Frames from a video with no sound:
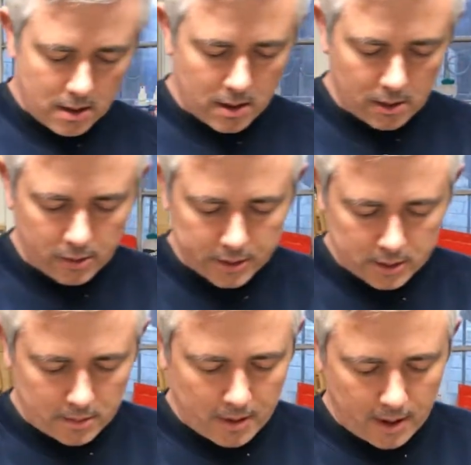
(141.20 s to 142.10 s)
It looks to
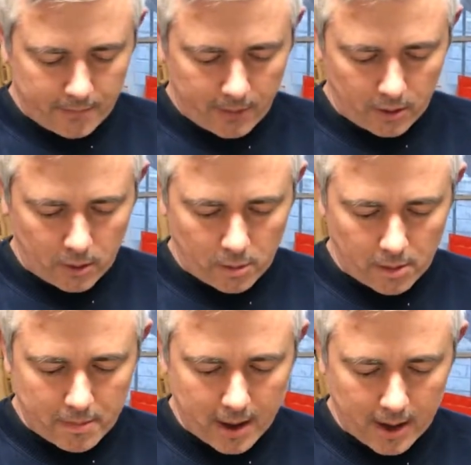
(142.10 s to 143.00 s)
be fairly well
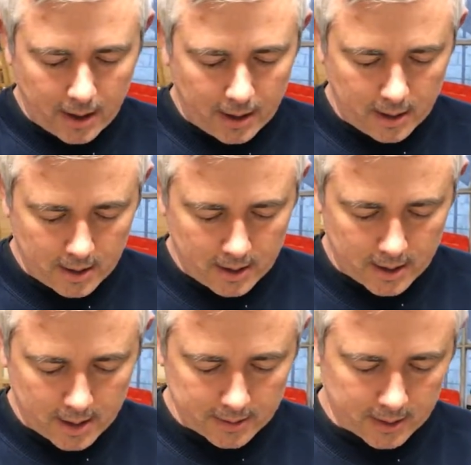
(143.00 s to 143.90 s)
made.
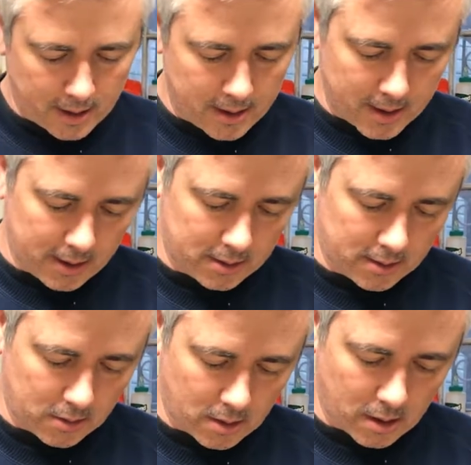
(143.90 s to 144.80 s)
It's got a nice
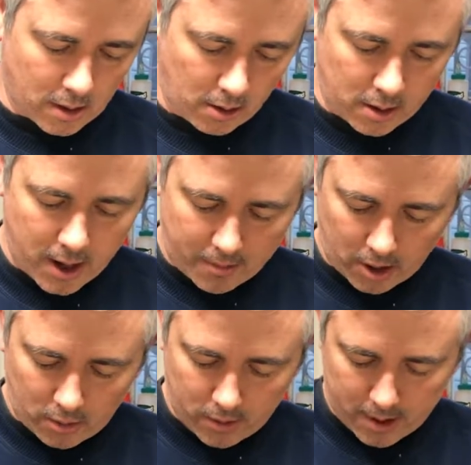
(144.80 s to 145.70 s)
ergonomic
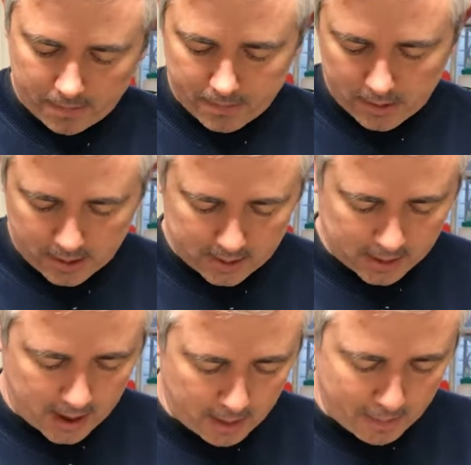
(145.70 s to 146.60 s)
grip. It's got
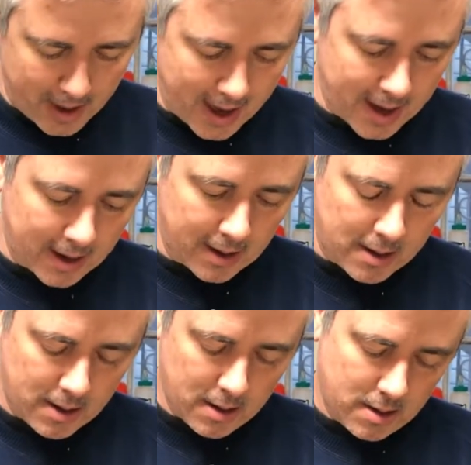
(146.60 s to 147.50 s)
a padded
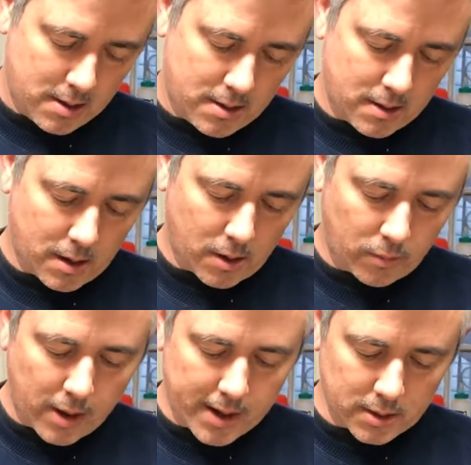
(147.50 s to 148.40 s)

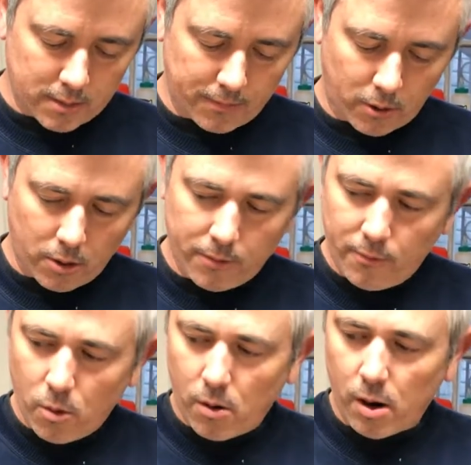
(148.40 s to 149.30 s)
rest for your
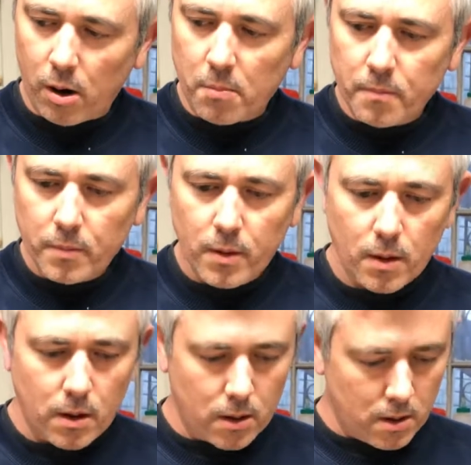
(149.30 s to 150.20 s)
forearm.
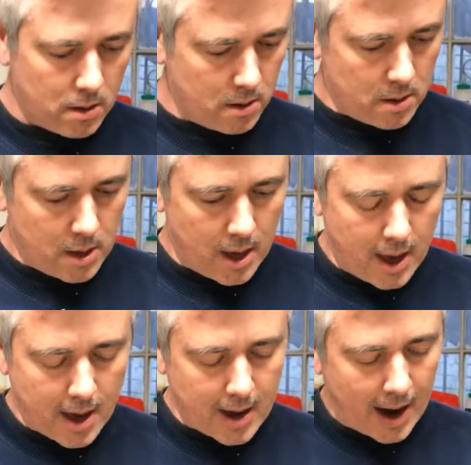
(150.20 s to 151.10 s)

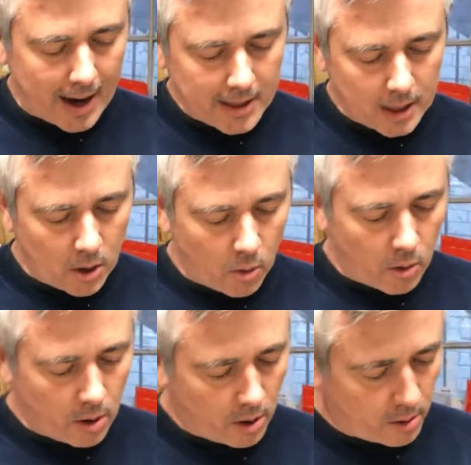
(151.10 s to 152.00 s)
And I did
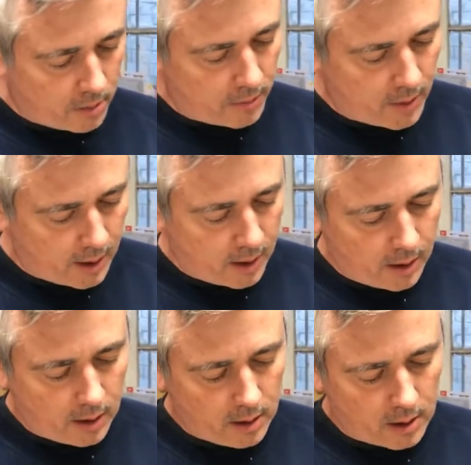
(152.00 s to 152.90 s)
order
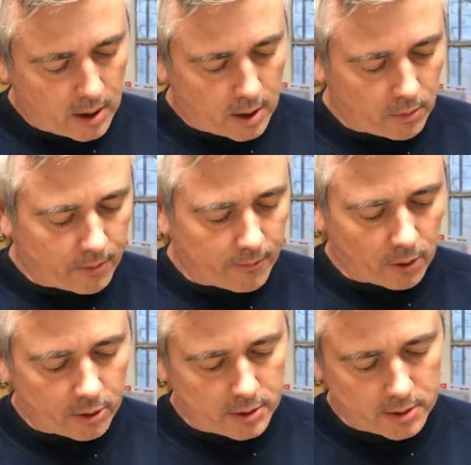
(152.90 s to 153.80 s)
the
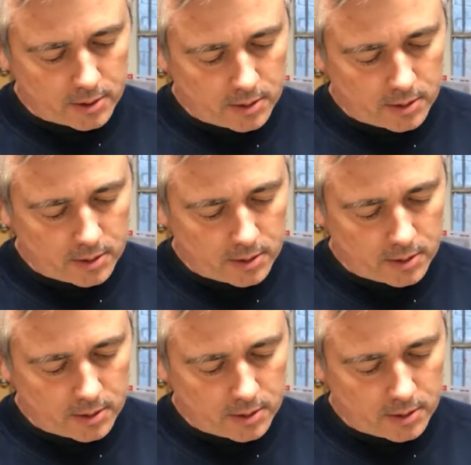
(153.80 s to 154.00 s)
reverse